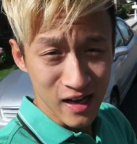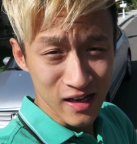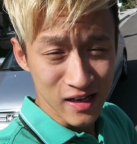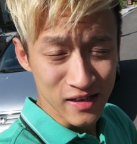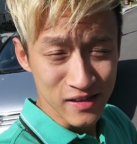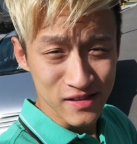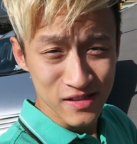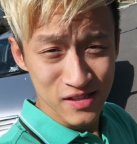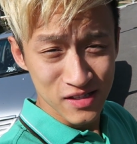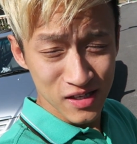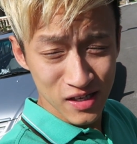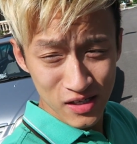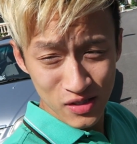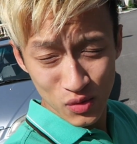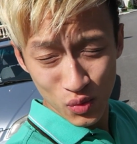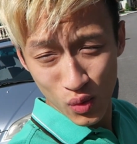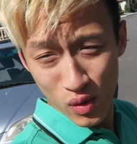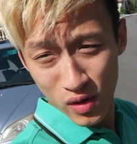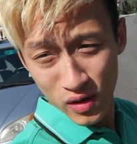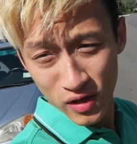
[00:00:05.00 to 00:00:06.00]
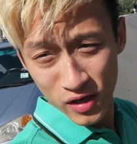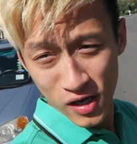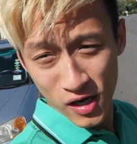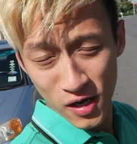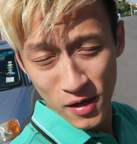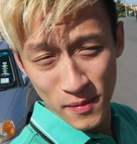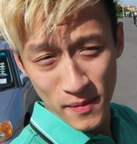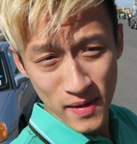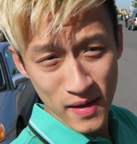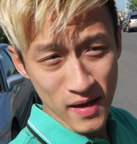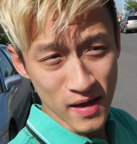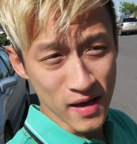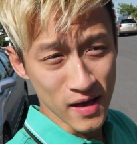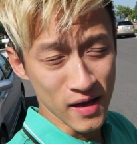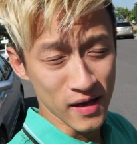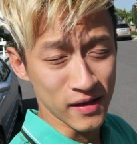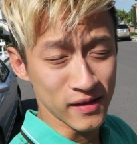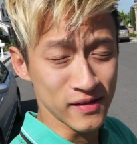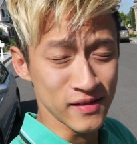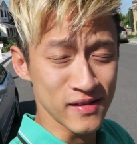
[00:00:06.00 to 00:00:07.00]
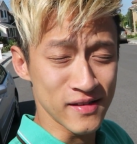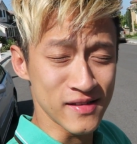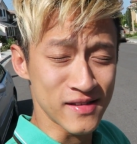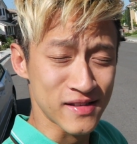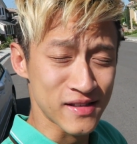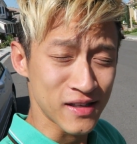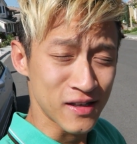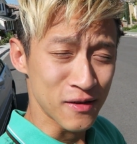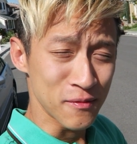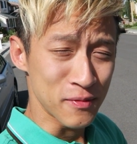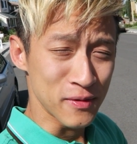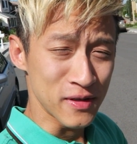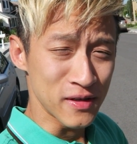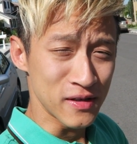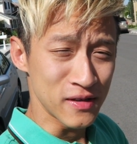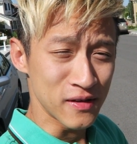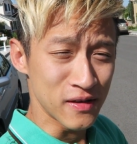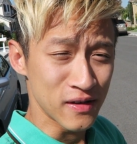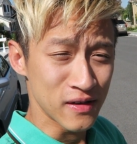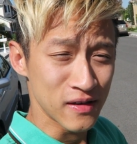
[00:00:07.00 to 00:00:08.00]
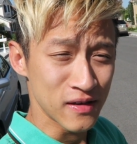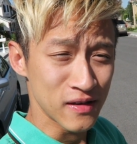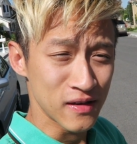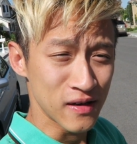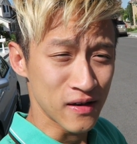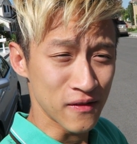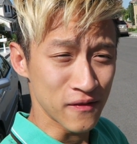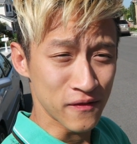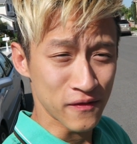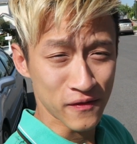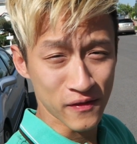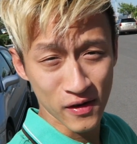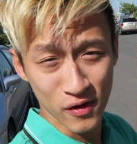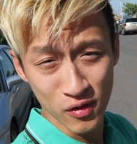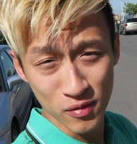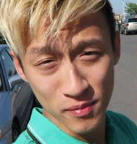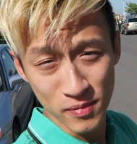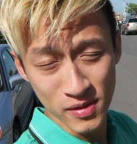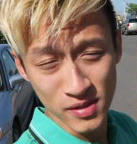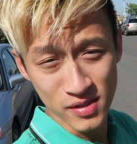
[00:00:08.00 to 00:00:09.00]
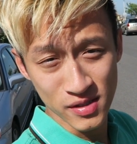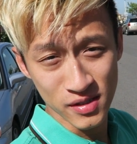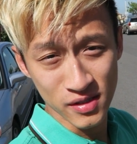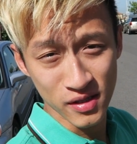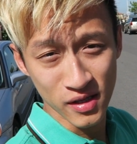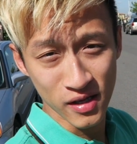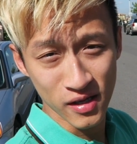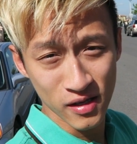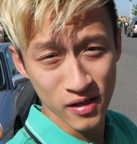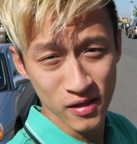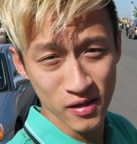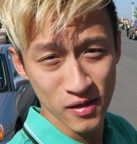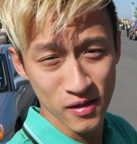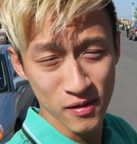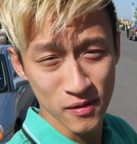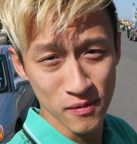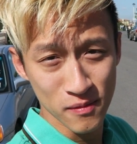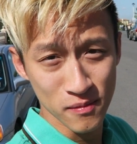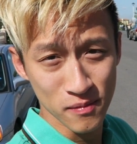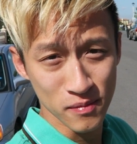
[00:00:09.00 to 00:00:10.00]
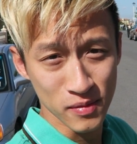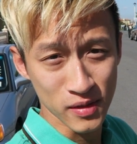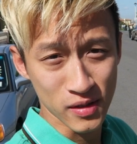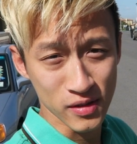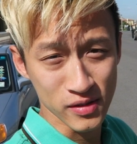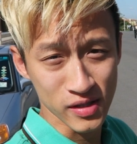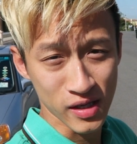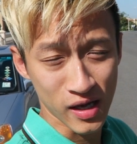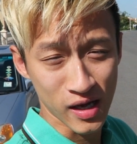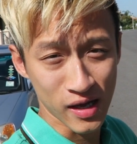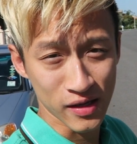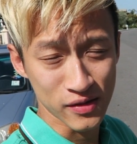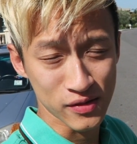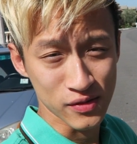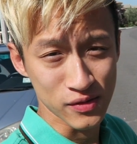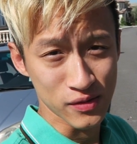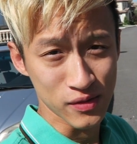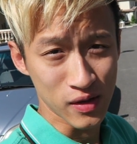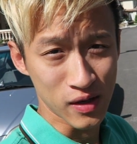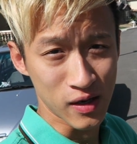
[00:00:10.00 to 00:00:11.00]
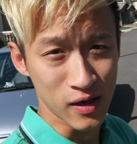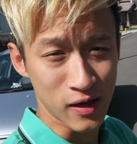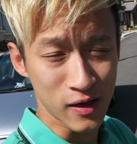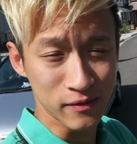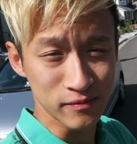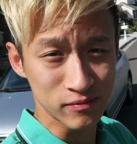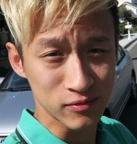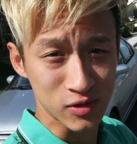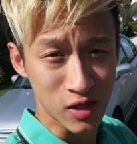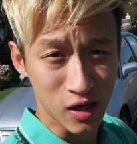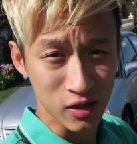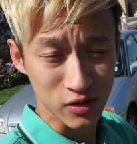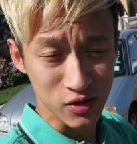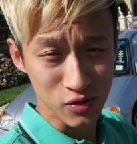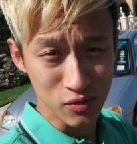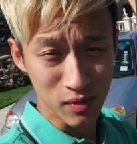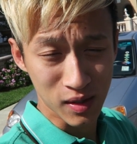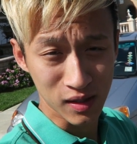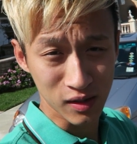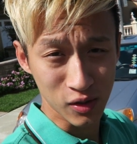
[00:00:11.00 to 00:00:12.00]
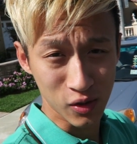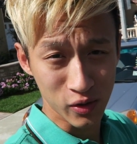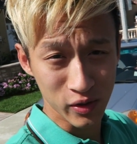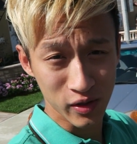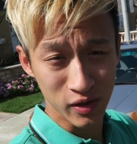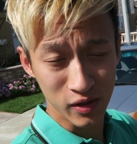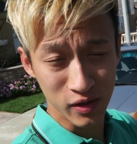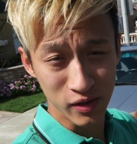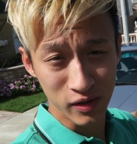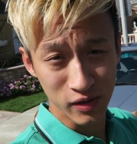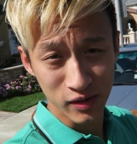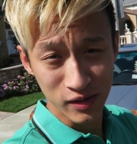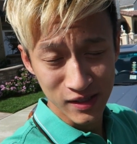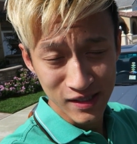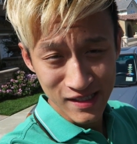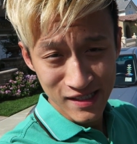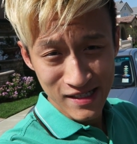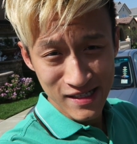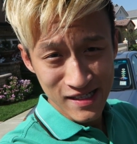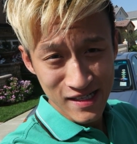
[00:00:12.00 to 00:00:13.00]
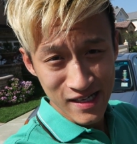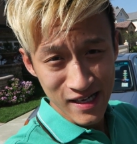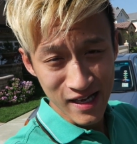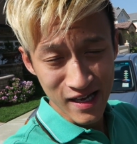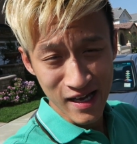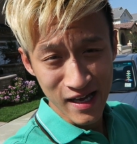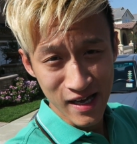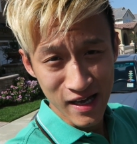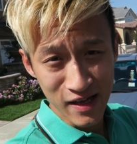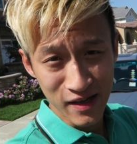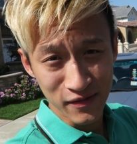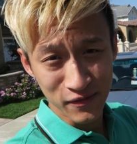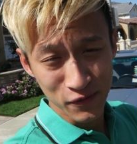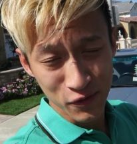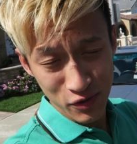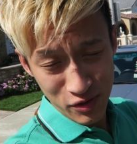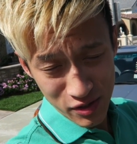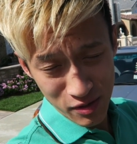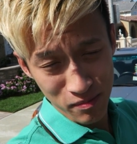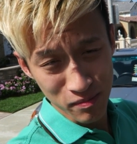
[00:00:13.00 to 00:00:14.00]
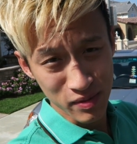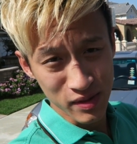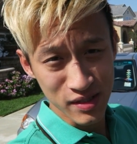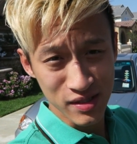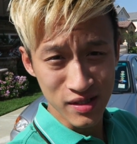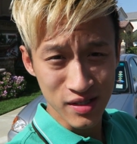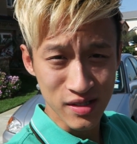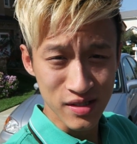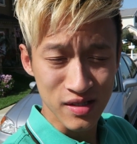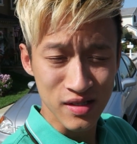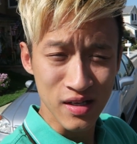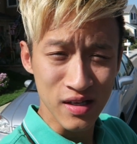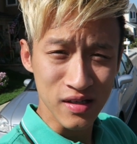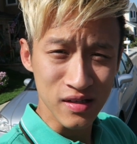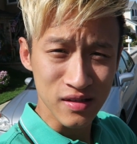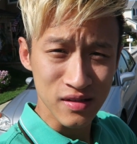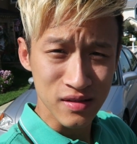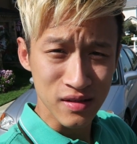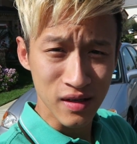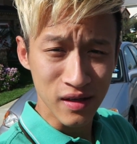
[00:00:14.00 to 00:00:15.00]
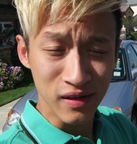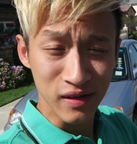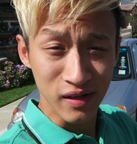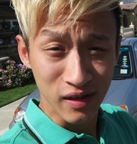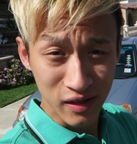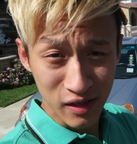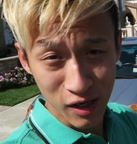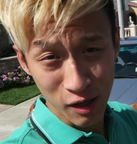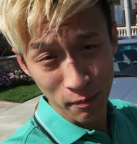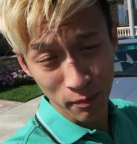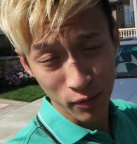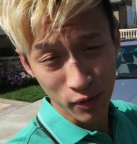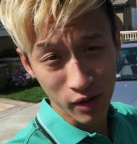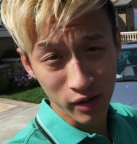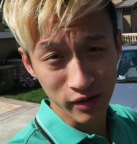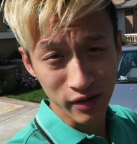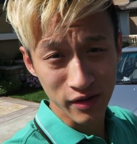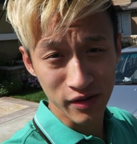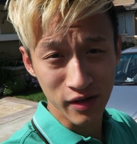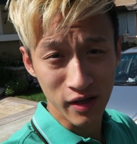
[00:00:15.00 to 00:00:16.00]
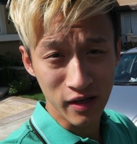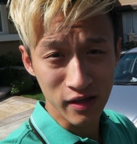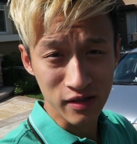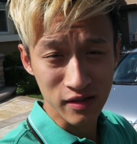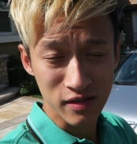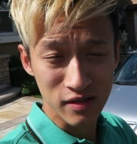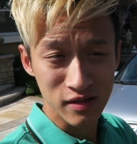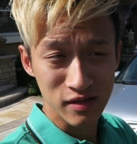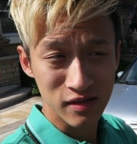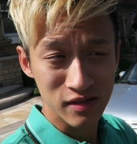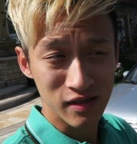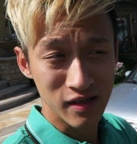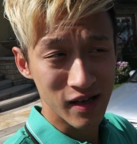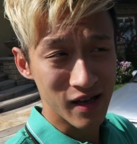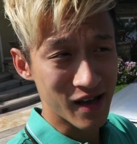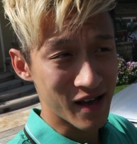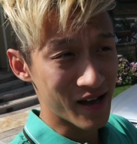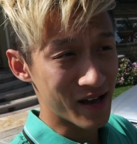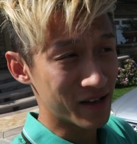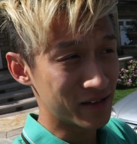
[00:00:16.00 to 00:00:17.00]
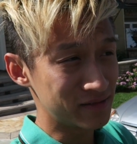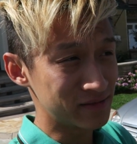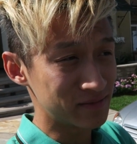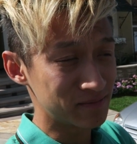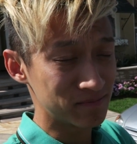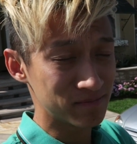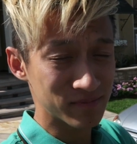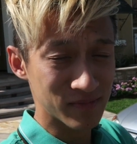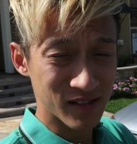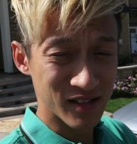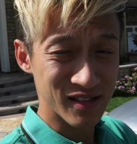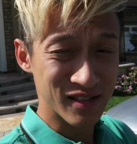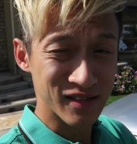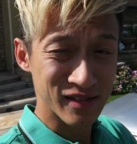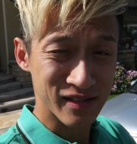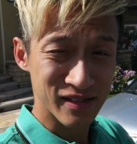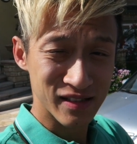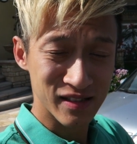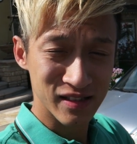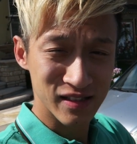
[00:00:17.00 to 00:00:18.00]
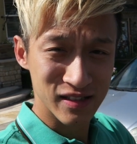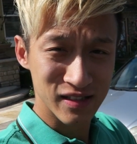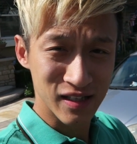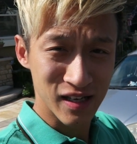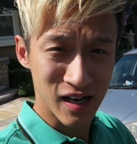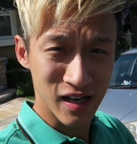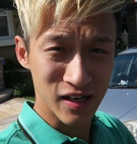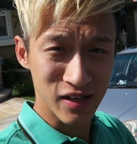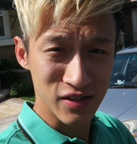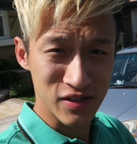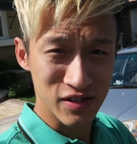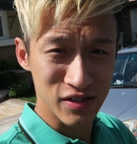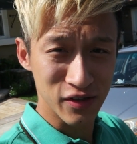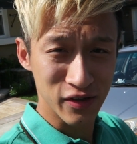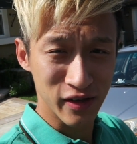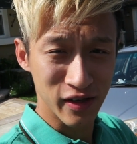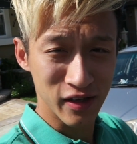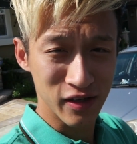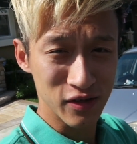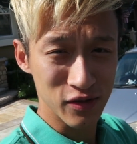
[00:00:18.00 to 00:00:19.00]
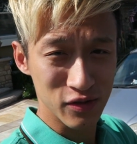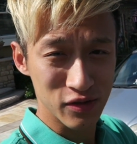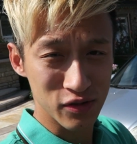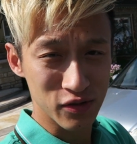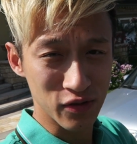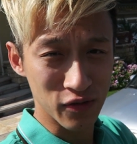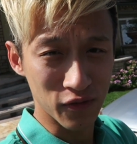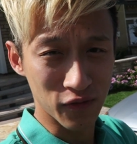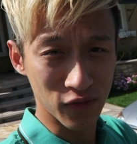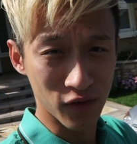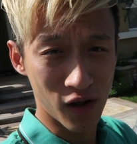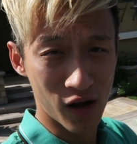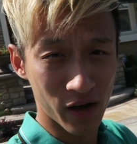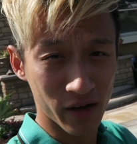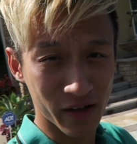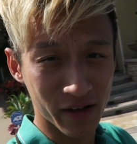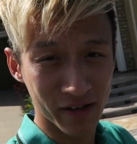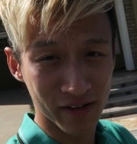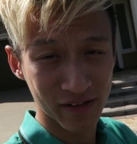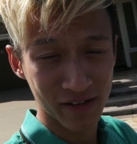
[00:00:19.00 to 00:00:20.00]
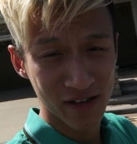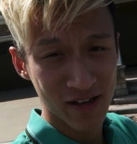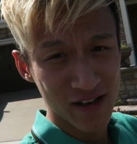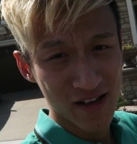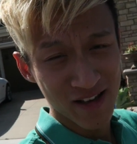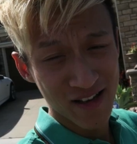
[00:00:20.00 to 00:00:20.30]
I just woke up and it's gonna be a very busy day because I had to uh, talk to my lawyer and for some business things and a couple other things. And I'm kind of still getting used to vlogging.